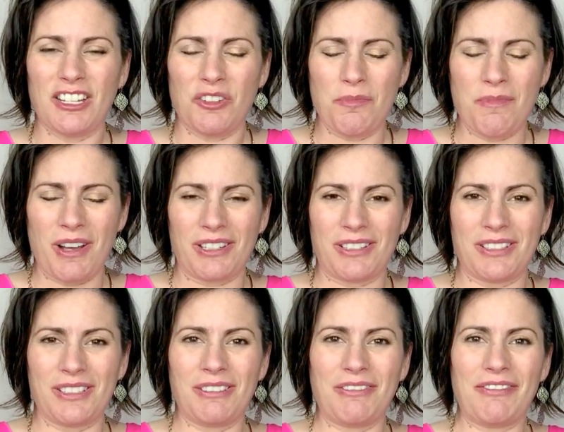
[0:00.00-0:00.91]
You
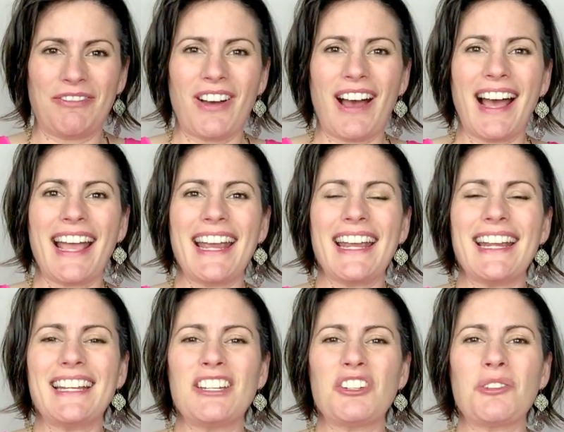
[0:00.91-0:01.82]
must
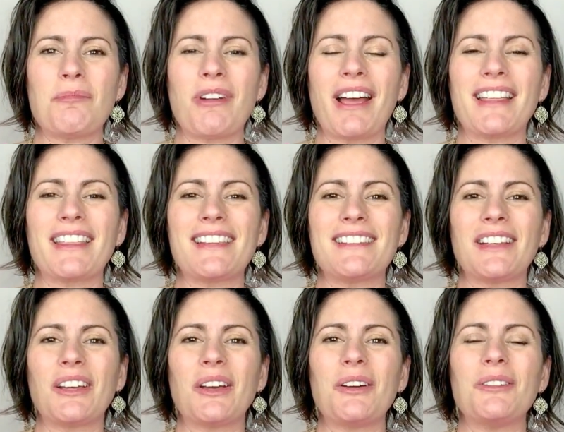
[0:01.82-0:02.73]
find your breath as
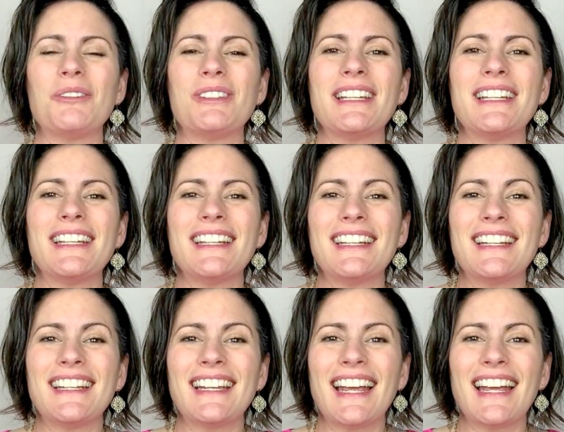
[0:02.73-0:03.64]
it goes
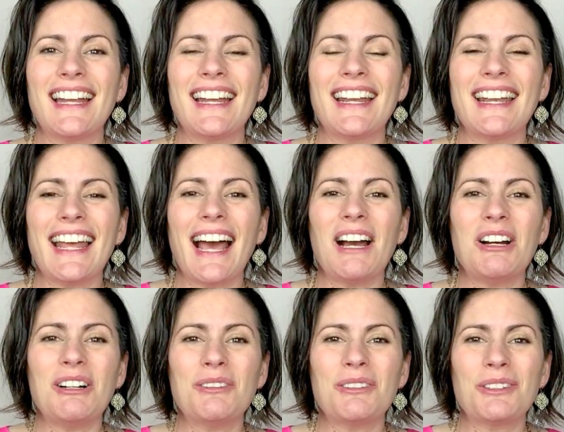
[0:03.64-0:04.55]
in and
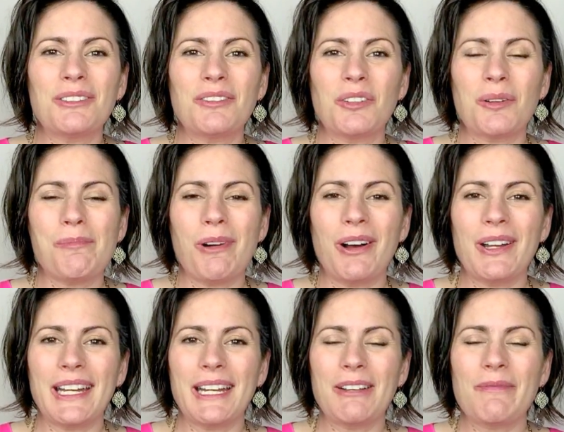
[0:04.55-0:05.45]
out of your
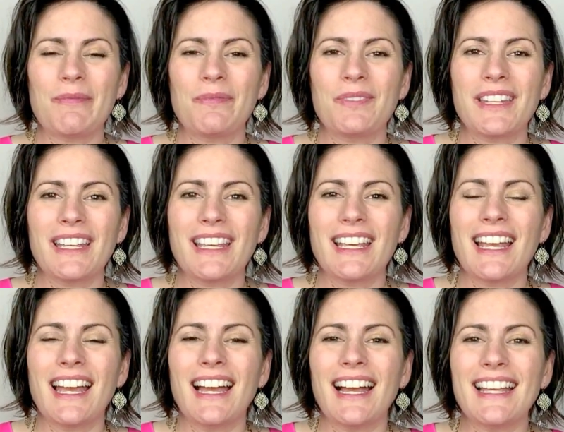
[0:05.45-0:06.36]
body.
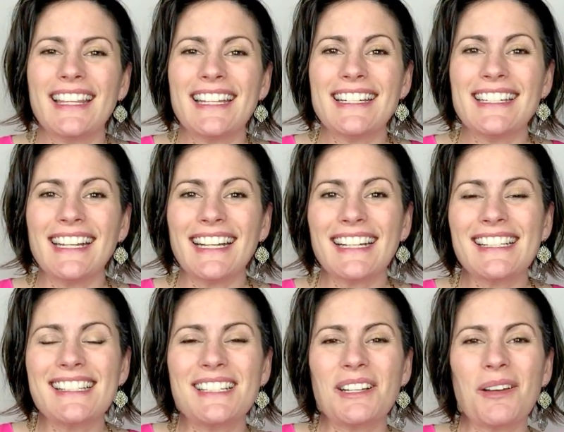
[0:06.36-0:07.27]
And then
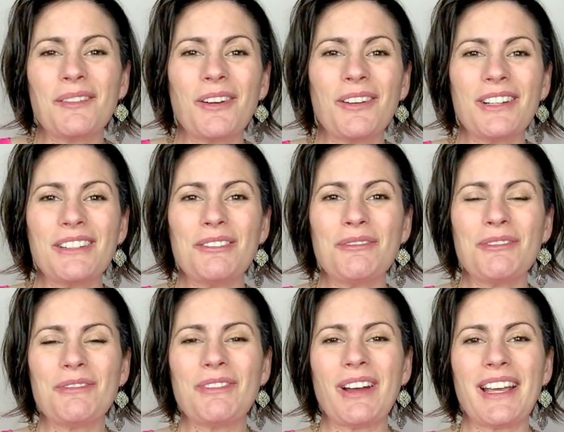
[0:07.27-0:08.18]
next, I'm going to
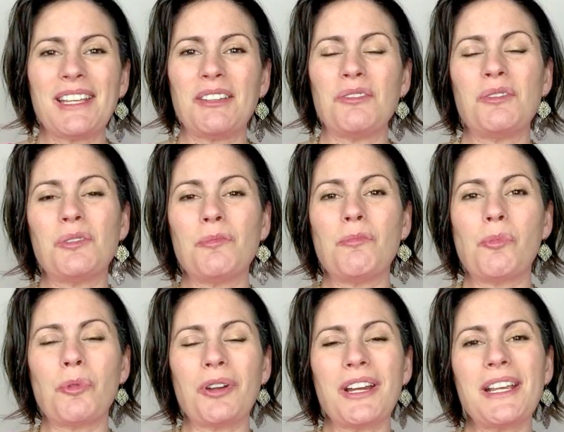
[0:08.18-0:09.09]
invite you to
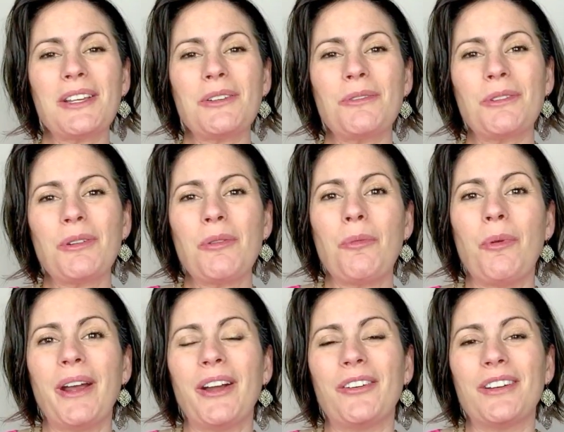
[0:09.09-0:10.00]
bring your
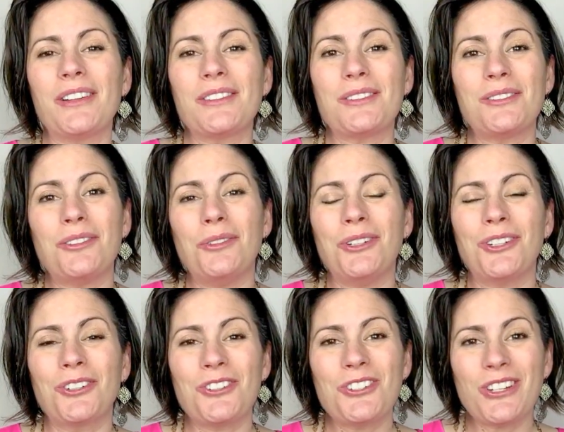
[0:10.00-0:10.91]
awareness to
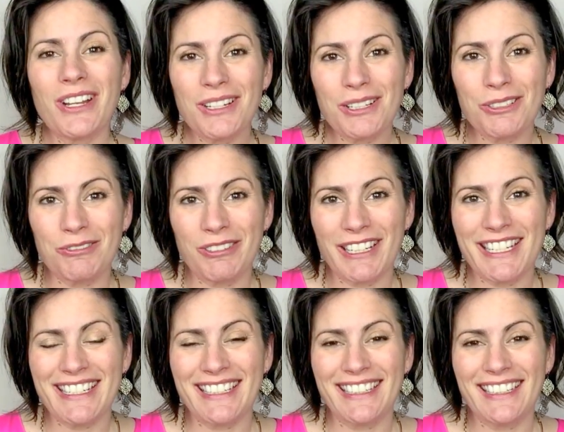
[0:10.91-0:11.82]
your genital
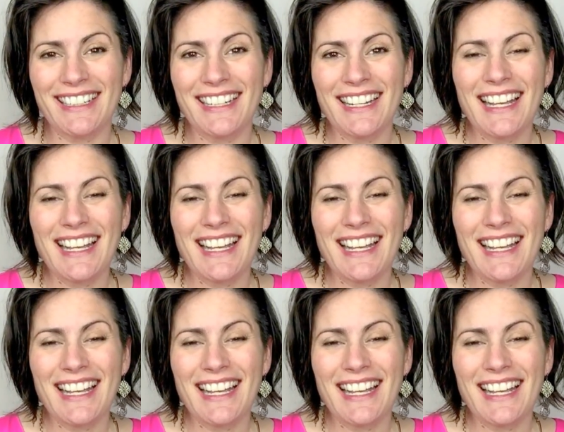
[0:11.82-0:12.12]
region,